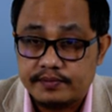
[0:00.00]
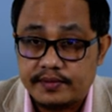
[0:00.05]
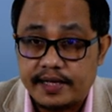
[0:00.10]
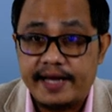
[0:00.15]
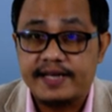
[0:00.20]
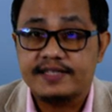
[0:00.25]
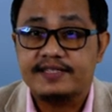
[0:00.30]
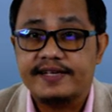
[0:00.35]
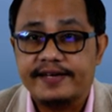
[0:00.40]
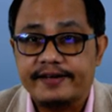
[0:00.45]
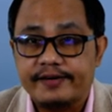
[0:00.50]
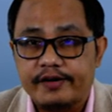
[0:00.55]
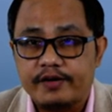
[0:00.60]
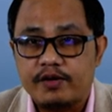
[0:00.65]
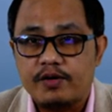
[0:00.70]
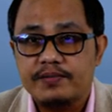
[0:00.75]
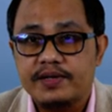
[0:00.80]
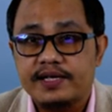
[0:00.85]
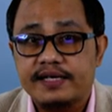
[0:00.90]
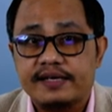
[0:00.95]
as the
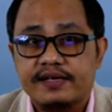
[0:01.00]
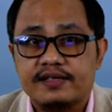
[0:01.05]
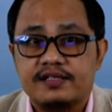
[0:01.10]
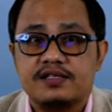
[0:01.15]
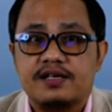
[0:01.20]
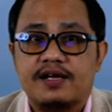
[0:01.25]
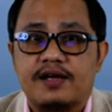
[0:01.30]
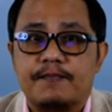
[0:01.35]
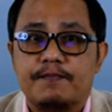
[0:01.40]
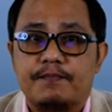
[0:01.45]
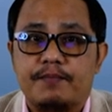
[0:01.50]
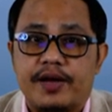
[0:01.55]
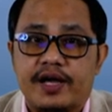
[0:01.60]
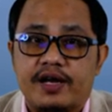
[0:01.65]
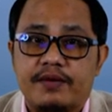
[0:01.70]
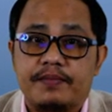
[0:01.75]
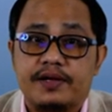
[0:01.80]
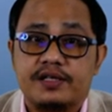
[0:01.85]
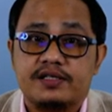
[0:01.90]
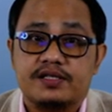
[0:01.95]
economy creates
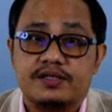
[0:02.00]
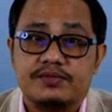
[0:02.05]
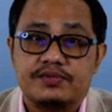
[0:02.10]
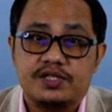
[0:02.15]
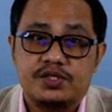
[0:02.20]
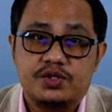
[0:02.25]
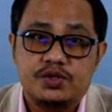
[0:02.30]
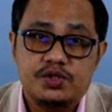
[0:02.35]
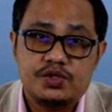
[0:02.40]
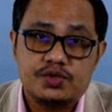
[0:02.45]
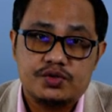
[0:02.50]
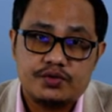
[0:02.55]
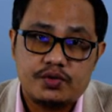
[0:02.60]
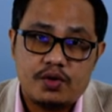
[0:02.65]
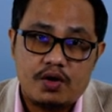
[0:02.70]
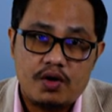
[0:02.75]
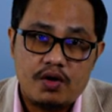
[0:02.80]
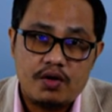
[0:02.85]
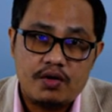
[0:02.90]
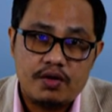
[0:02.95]
man-made substitutes
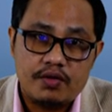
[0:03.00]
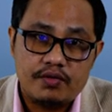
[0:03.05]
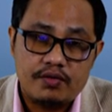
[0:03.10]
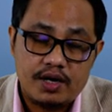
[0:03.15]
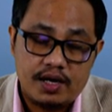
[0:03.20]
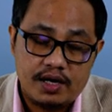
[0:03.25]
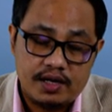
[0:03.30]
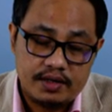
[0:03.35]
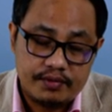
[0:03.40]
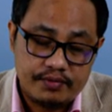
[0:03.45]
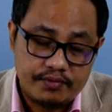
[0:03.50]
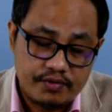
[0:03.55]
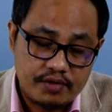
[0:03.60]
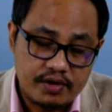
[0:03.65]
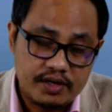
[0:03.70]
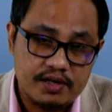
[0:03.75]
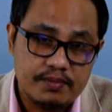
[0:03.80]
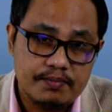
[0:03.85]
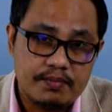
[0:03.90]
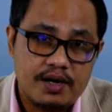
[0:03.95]

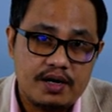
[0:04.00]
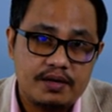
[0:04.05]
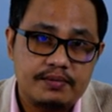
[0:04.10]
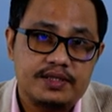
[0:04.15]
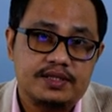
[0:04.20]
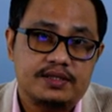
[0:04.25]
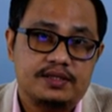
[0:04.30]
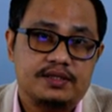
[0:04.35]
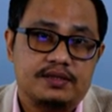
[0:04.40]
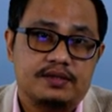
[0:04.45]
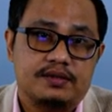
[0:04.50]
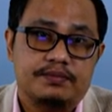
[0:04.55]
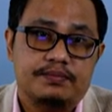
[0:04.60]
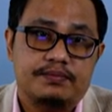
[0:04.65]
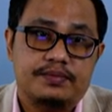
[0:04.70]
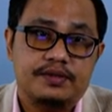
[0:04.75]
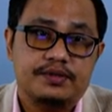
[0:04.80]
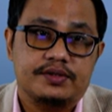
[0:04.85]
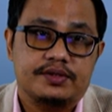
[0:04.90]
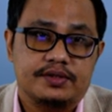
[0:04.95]
for environmental
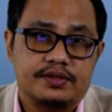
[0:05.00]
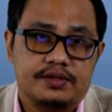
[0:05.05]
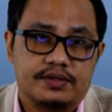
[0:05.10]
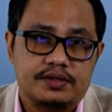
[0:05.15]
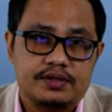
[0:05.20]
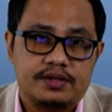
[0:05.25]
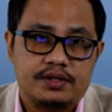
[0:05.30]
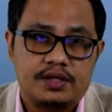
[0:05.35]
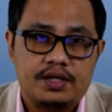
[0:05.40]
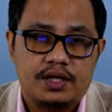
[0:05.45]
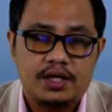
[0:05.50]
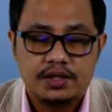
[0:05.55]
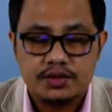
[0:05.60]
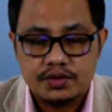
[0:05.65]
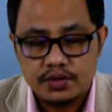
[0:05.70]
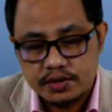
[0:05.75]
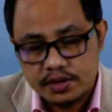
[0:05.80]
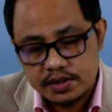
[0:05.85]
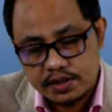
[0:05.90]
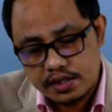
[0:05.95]
functions.
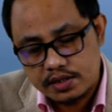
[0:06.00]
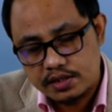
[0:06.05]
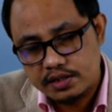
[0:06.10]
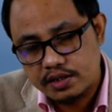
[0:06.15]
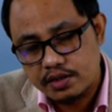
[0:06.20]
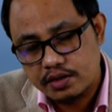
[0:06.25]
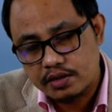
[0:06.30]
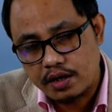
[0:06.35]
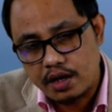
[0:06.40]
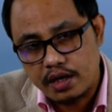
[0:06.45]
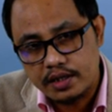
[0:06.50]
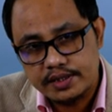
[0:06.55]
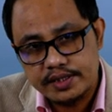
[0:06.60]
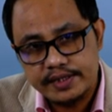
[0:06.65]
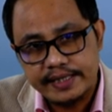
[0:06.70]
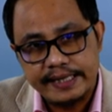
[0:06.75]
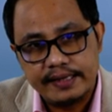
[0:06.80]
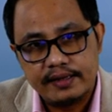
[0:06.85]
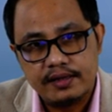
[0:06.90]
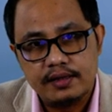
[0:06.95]
So such
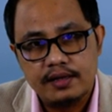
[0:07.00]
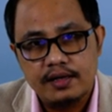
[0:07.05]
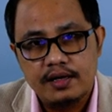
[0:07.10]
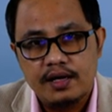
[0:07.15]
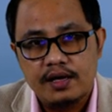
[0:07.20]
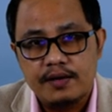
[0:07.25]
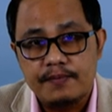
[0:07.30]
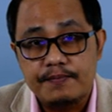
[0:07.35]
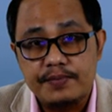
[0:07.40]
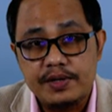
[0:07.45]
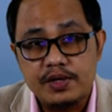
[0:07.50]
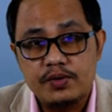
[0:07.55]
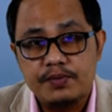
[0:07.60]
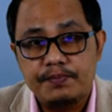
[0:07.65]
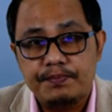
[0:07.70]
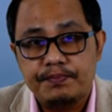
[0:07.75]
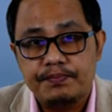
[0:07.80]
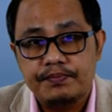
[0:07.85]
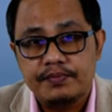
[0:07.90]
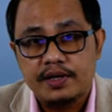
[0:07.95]
neoclassical
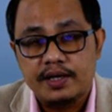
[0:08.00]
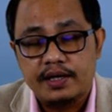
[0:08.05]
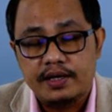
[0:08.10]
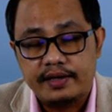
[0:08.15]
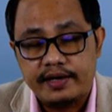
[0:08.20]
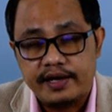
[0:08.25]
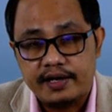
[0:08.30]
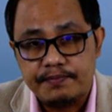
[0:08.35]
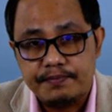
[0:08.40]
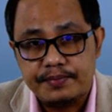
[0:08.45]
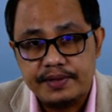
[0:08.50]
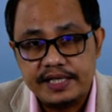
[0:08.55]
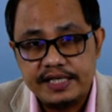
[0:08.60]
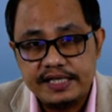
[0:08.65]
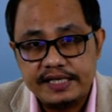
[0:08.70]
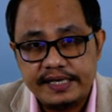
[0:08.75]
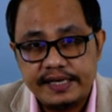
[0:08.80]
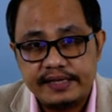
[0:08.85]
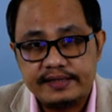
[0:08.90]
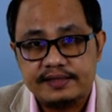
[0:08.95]
view that
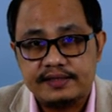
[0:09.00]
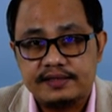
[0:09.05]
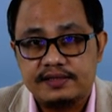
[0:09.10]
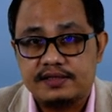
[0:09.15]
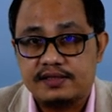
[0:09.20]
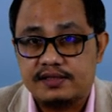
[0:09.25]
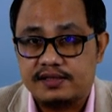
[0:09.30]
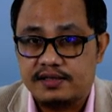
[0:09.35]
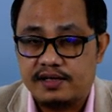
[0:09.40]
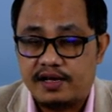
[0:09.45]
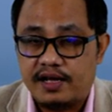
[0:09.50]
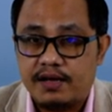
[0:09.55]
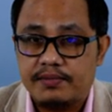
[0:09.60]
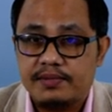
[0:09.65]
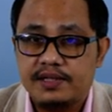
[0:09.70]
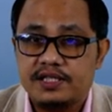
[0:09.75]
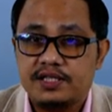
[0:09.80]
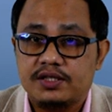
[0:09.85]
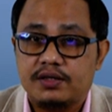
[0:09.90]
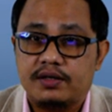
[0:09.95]
predicated
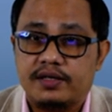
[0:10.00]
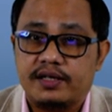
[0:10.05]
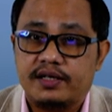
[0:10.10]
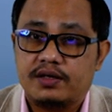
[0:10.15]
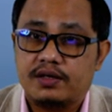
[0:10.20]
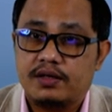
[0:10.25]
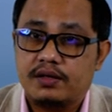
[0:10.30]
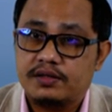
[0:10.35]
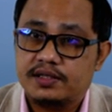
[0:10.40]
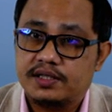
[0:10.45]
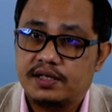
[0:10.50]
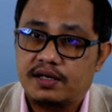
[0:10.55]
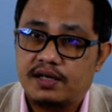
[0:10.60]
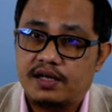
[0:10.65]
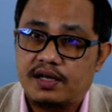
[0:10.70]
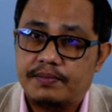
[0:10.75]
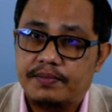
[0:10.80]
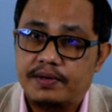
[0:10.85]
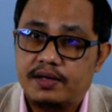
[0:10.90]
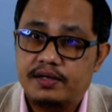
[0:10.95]
sustainability on technological
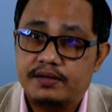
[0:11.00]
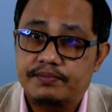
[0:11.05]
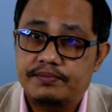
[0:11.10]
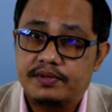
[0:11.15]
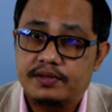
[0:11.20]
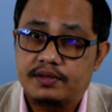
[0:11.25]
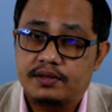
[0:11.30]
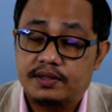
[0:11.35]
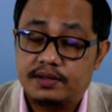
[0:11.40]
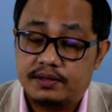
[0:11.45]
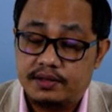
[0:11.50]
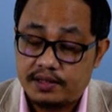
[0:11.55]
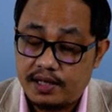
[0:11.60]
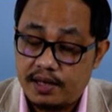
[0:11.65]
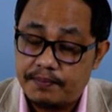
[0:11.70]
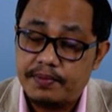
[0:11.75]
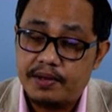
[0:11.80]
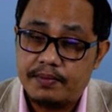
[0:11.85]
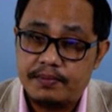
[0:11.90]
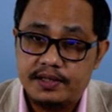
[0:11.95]

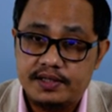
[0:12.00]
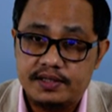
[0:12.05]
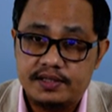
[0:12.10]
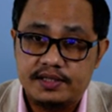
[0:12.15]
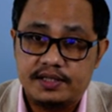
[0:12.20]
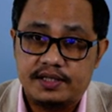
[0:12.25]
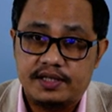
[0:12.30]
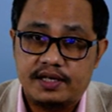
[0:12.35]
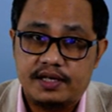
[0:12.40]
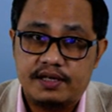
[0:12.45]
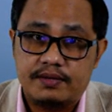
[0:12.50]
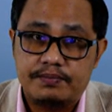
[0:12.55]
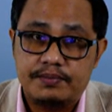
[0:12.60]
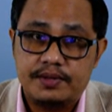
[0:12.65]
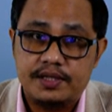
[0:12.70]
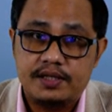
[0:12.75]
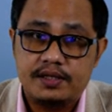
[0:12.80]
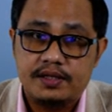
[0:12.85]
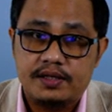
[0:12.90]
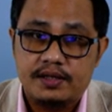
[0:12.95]
capability can
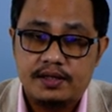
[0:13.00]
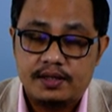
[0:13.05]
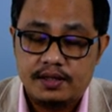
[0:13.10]
be